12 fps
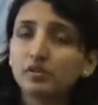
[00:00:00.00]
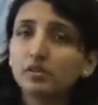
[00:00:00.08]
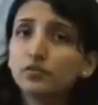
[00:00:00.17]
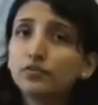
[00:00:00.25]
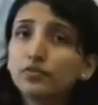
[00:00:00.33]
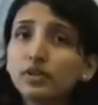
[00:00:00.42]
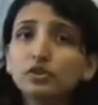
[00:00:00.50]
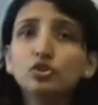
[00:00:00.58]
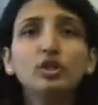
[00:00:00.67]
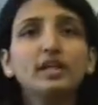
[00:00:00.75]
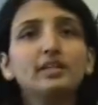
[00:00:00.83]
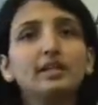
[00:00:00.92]

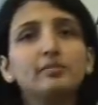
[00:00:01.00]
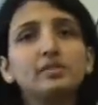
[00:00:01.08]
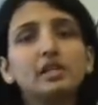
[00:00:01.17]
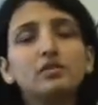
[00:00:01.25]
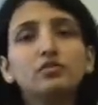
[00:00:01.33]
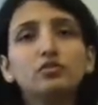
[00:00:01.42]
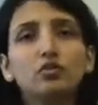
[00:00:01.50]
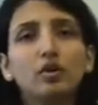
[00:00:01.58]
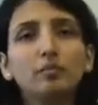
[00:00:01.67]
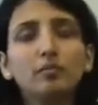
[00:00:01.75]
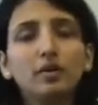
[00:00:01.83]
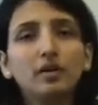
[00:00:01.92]
differentiate themselves
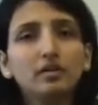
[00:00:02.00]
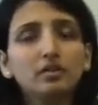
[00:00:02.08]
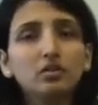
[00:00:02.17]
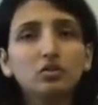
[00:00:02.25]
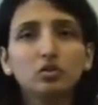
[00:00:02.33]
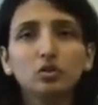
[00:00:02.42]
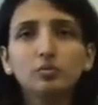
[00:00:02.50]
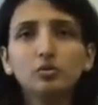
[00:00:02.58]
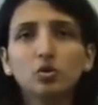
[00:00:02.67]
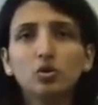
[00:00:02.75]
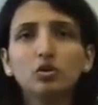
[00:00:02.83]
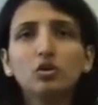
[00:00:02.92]
from other
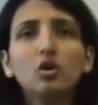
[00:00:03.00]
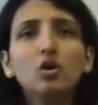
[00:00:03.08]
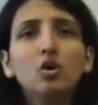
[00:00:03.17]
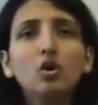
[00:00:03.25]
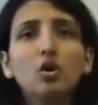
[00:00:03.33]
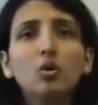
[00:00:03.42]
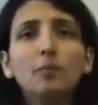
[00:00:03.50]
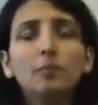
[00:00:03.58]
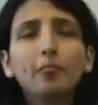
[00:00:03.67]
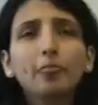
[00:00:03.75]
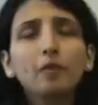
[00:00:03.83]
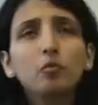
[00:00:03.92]
herbs, or
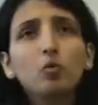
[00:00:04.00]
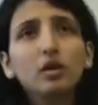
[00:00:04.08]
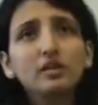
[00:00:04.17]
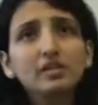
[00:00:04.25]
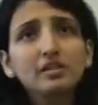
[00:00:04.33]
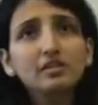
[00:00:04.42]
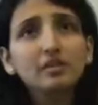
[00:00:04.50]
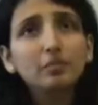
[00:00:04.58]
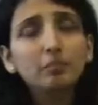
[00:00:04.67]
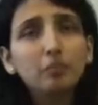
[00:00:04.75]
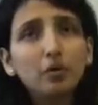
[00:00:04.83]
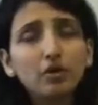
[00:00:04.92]
what is
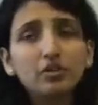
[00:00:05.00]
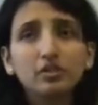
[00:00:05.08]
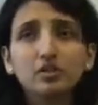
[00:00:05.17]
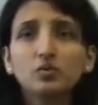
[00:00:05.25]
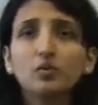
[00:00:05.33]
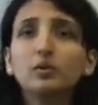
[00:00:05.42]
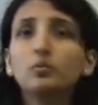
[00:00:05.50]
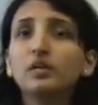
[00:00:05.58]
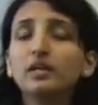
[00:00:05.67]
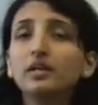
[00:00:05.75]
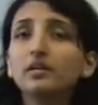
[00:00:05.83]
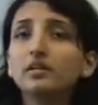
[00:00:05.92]
important when
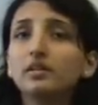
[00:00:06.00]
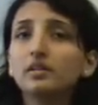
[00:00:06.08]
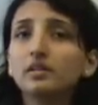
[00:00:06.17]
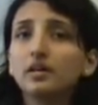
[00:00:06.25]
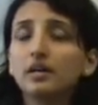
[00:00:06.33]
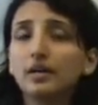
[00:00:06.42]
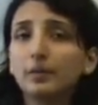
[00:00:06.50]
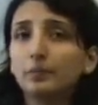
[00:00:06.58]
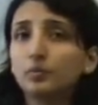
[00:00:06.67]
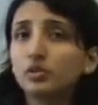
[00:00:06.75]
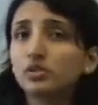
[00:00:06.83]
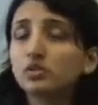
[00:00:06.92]
we
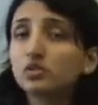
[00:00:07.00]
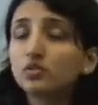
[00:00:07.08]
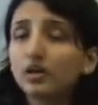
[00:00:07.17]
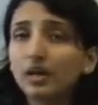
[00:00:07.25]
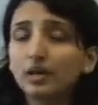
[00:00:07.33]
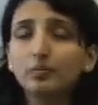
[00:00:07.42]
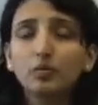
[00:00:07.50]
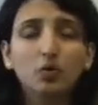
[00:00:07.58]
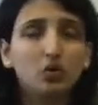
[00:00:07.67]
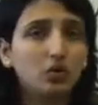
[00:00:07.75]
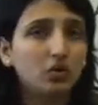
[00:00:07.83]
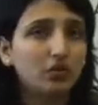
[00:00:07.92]
prescribe
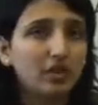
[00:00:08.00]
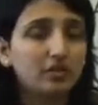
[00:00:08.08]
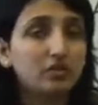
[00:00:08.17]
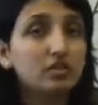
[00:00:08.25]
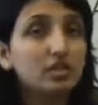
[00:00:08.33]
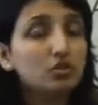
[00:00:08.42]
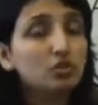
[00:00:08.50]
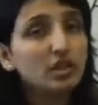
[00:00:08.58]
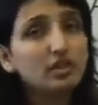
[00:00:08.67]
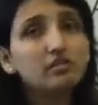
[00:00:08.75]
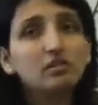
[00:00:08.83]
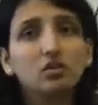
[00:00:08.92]
or rather
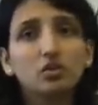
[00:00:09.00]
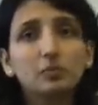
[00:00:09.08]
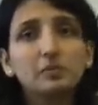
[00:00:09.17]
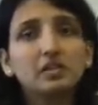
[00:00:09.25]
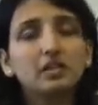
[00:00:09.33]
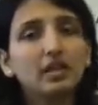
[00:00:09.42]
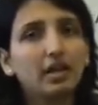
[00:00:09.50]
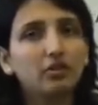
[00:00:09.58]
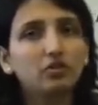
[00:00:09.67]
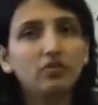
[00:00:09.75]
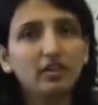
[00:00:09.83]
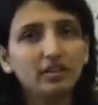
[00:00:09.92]
suggest herbs in
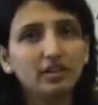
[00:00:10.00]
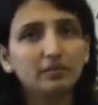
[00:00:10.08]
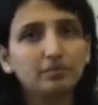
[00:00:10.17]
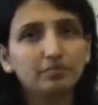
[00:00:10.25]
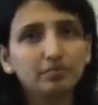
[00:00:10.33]
Ayurveda?